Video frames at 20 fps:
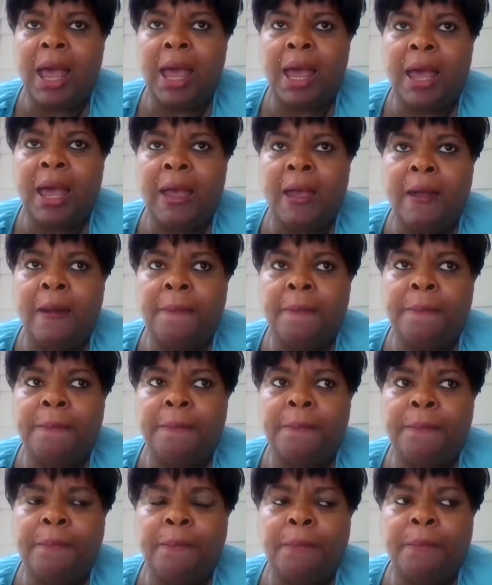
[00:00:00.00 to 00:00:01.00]

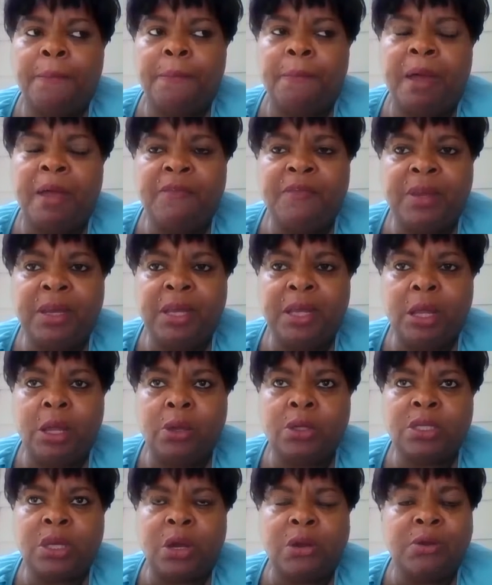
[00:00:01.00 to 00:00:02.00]
My
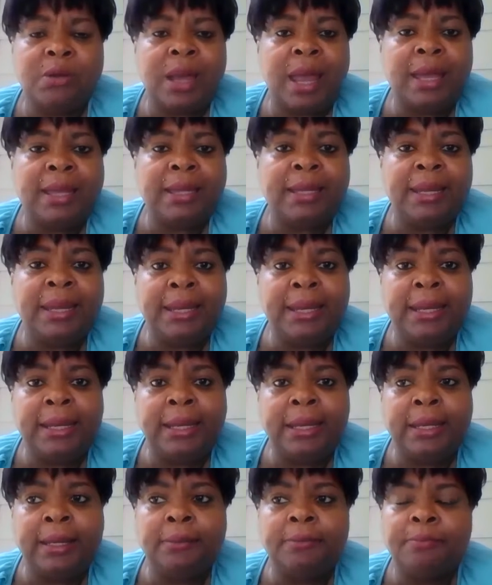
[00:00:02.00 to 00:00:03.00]
videos are not
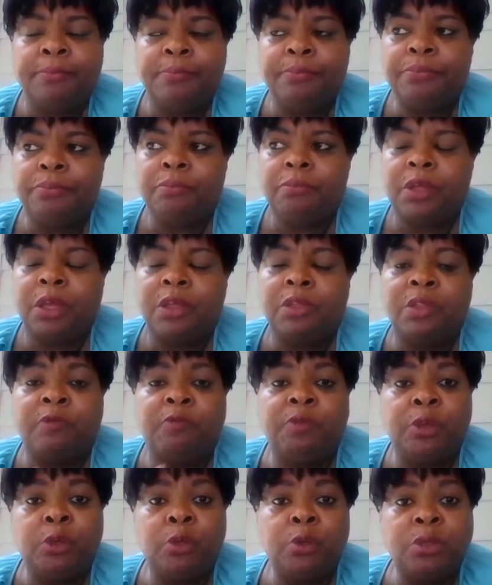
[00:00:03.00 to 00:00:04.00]
getting the
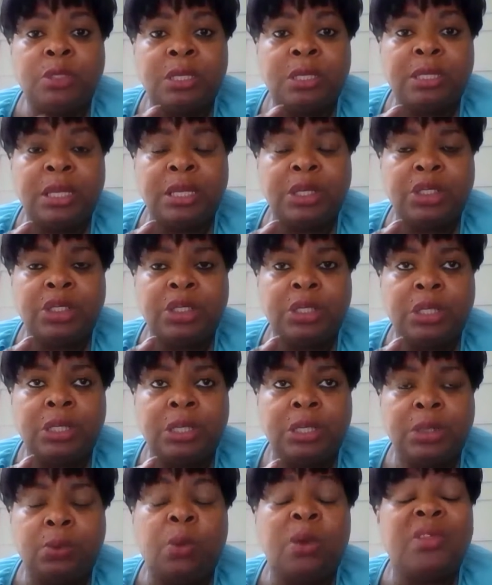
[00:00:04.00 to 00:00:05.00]
views that they should.